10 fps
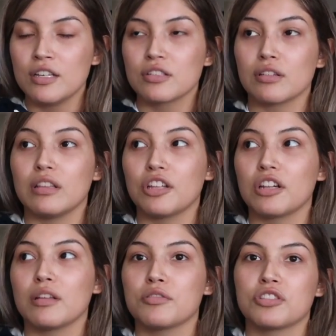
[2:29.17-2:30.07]
So it
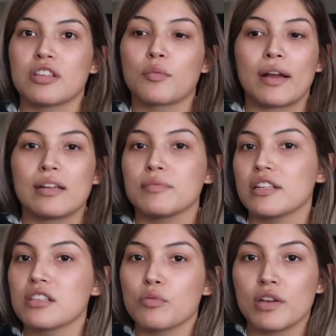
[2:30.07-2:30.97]
literally was just like random
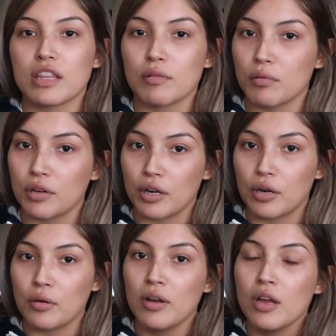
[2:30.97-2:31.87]
days of the week that we would
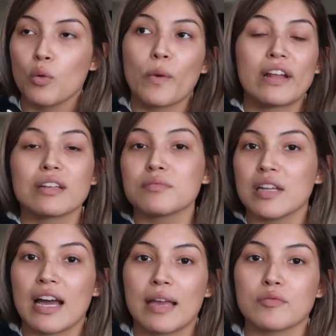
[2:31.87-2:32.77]
go, random
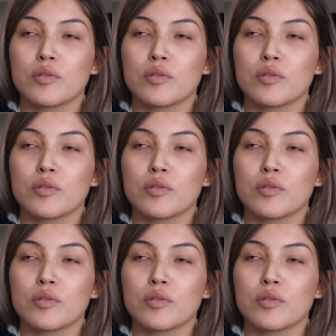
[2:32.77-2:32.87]
times.